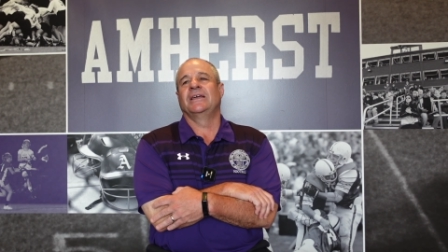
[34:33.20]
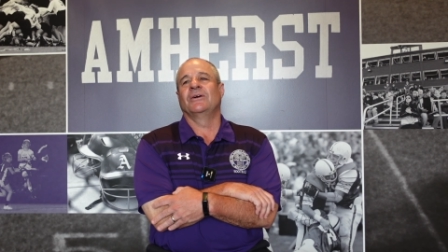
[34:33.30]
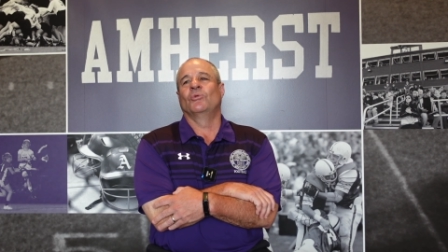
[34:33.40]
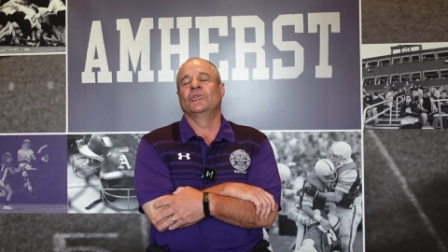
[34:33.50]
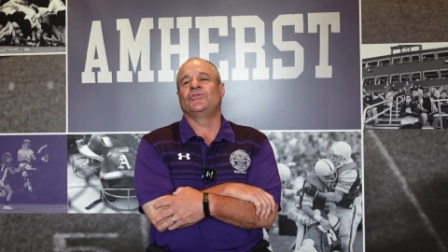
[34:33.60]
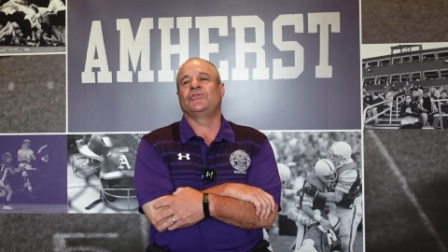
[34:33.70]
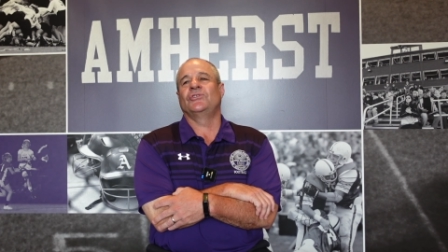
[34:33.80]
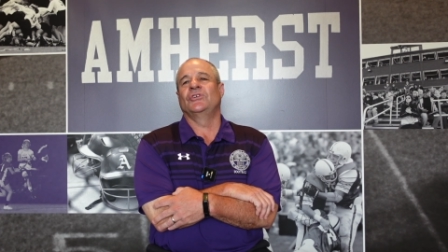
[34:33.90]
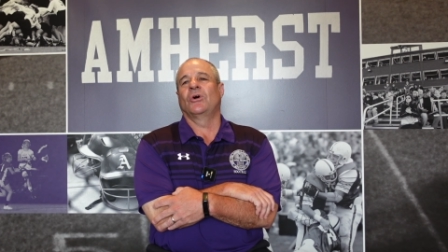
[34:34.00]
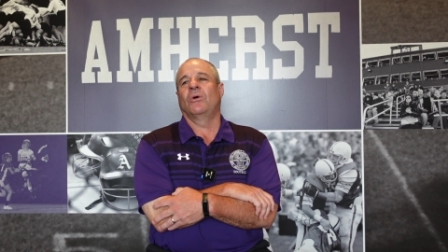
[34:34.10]
it was,
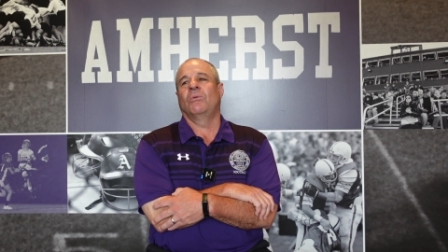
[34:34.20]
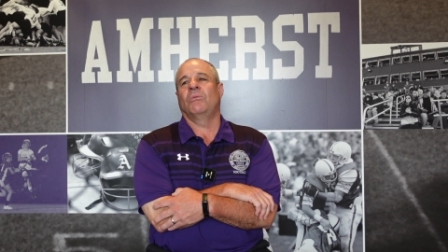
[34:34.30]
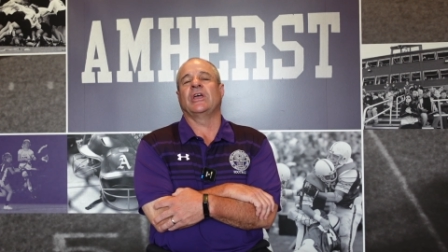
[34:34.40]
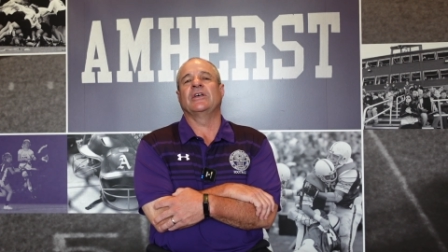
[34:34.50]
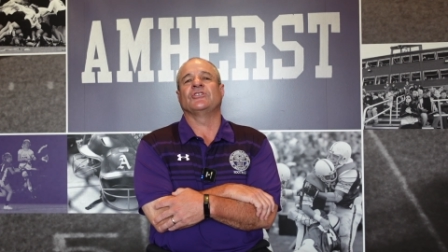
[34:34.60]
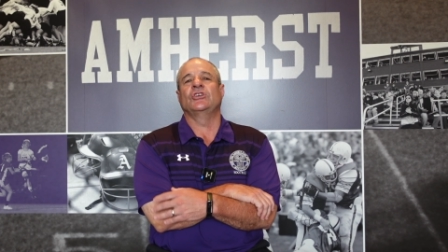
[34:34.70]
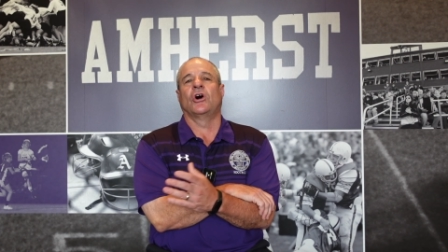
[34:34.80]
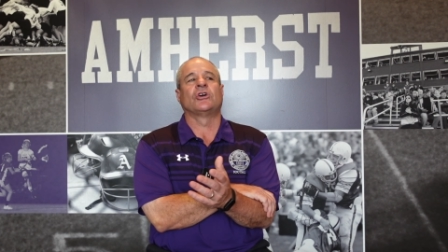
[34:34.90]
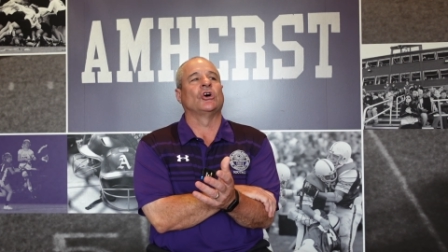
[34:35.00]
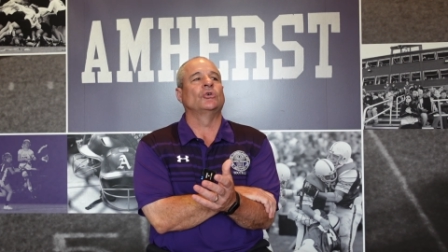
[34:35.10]
as a
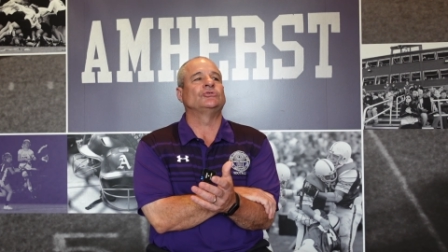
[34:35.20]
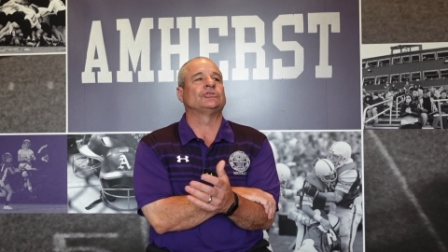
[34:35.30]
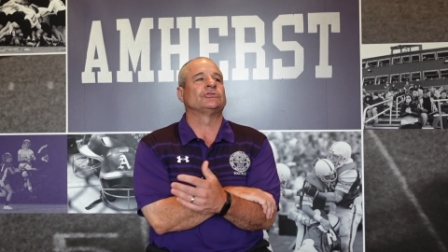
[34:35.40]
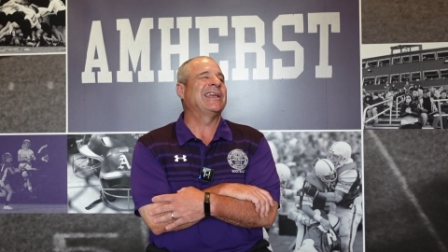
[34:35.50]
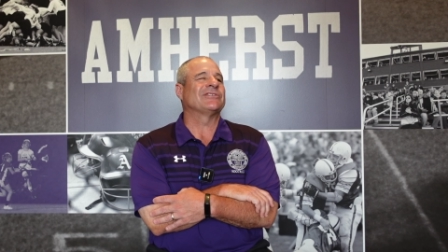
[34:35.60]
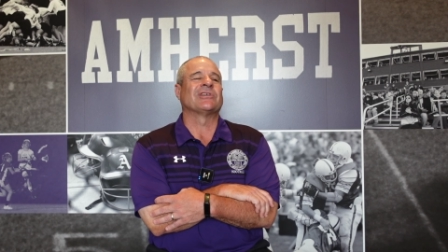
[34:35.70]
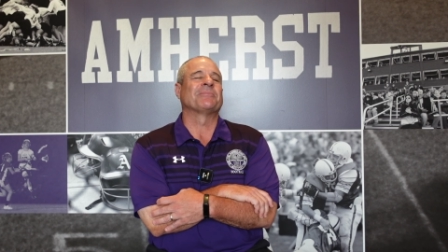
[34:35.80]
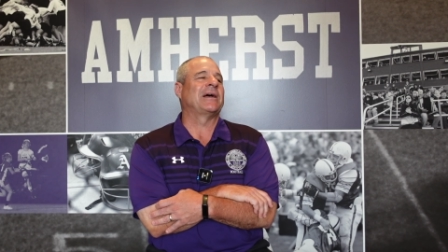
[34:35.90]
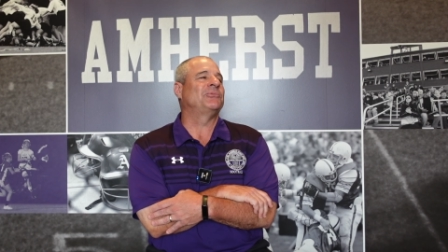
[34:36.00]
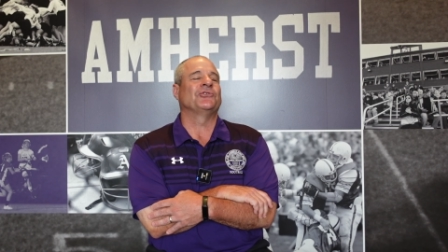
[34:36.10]
young coach, again,
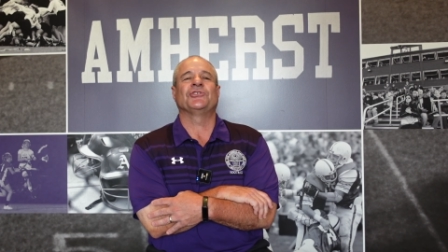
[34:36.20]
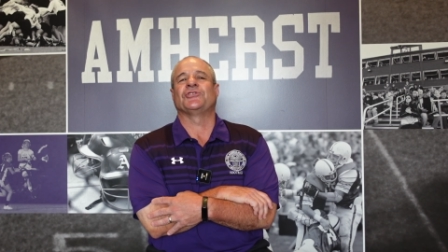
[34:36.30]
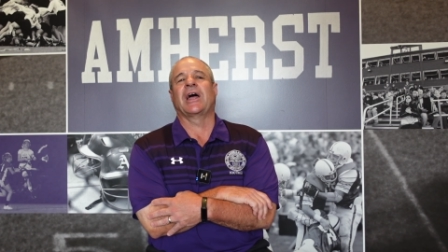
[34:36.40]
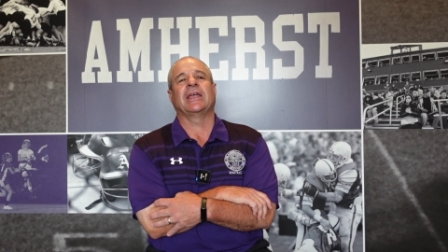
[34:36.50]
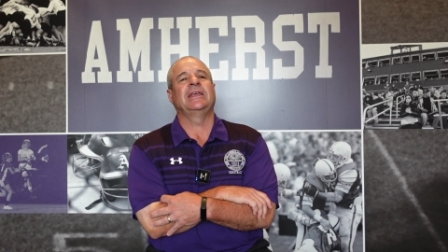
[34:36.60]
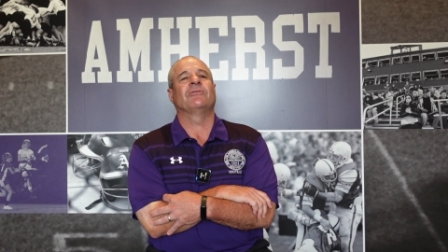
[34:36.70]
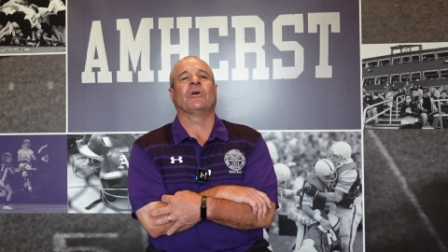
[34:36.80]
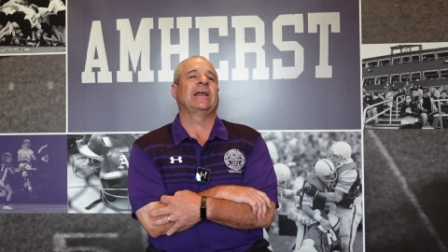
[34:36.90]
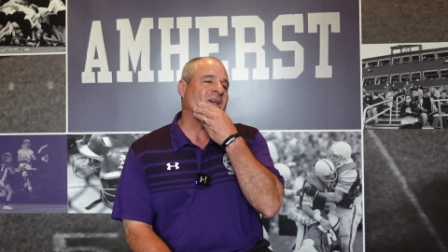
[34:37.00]
sometimes you're just naive, right?